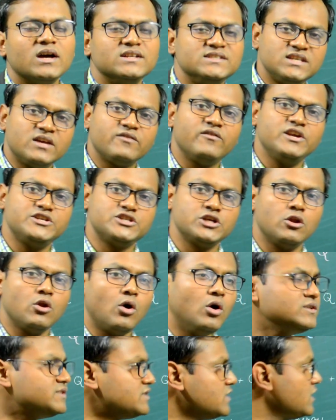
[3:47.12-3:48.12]
conservation
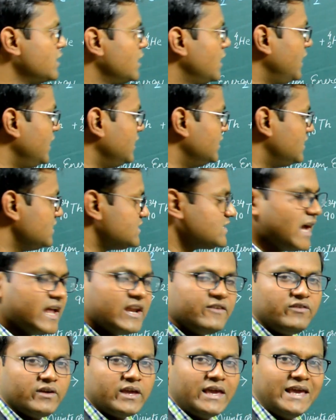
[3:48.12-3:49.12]
laws in this
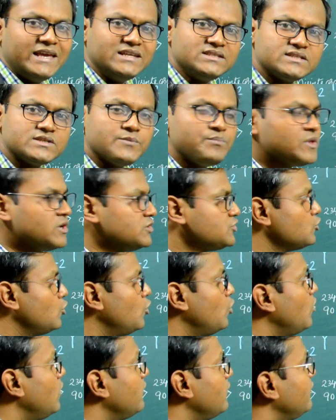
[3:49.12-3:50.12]
kind of a case.
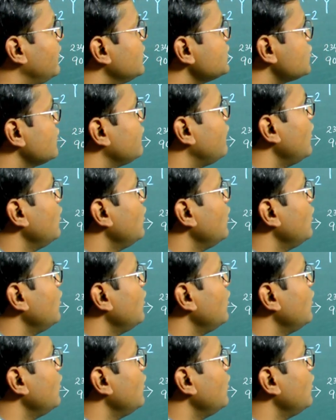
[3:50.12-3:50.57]
So first of